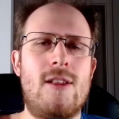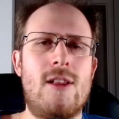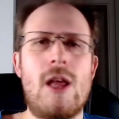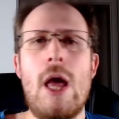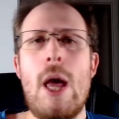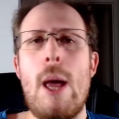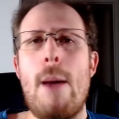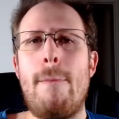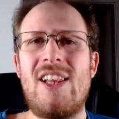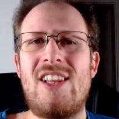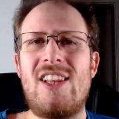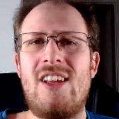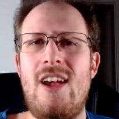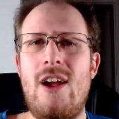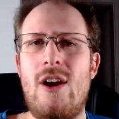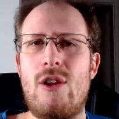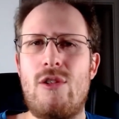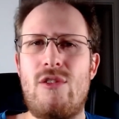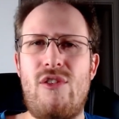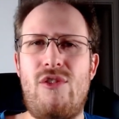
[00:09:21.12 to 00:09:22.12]
But
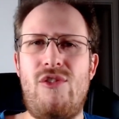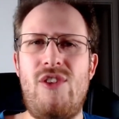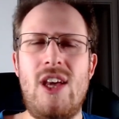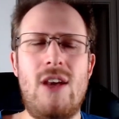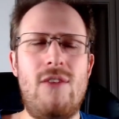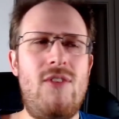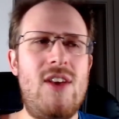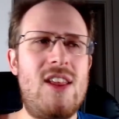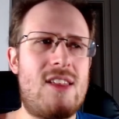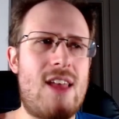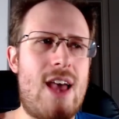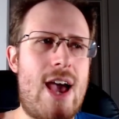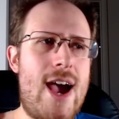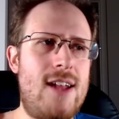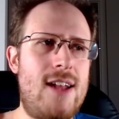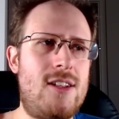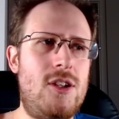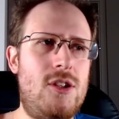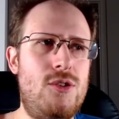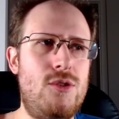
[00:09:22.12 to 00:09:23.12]
here's the thing, this
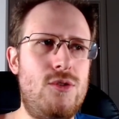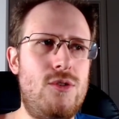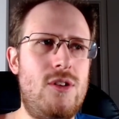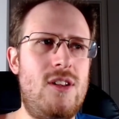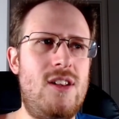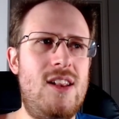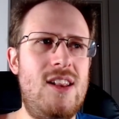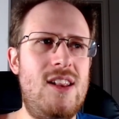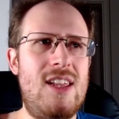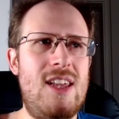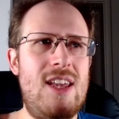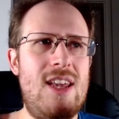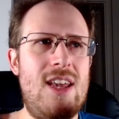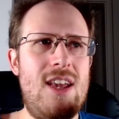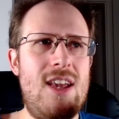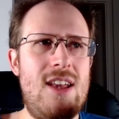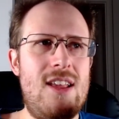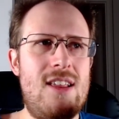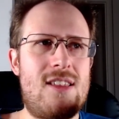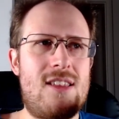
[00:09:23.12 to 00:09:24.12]
attitude
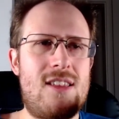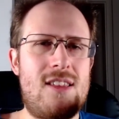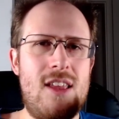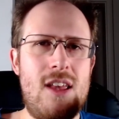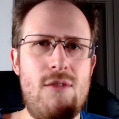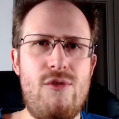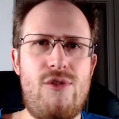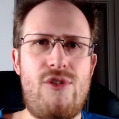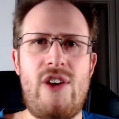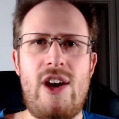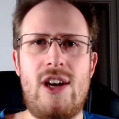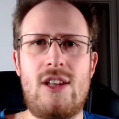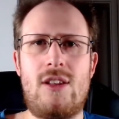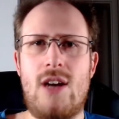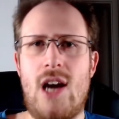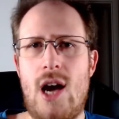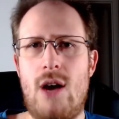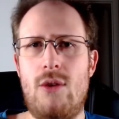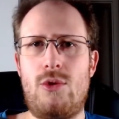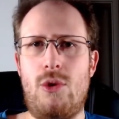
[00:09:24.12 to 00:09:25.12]
is in fact
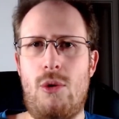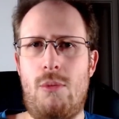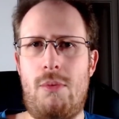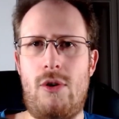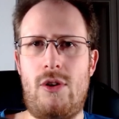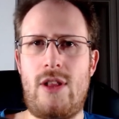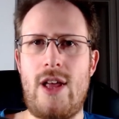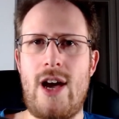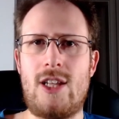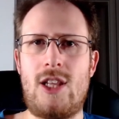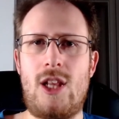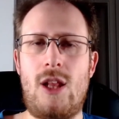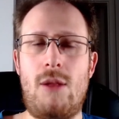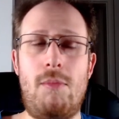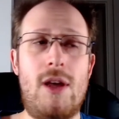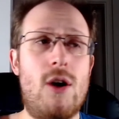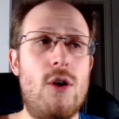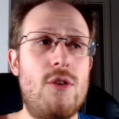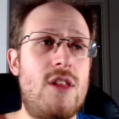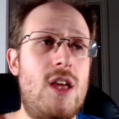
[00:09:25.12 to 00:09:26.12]
counterproductive
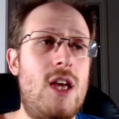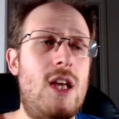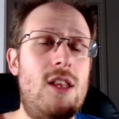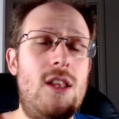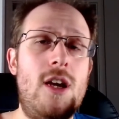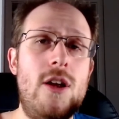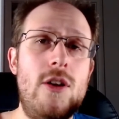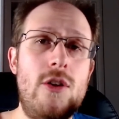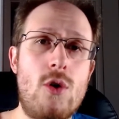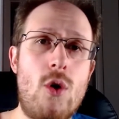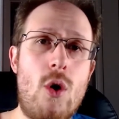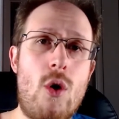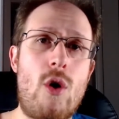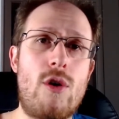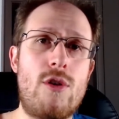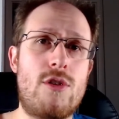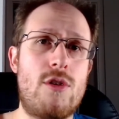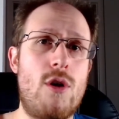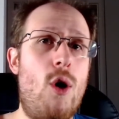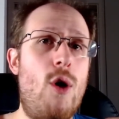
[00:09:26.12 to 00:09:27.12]
because it
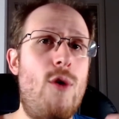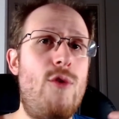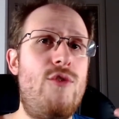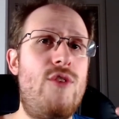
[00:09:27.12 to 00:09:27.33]
ignores all the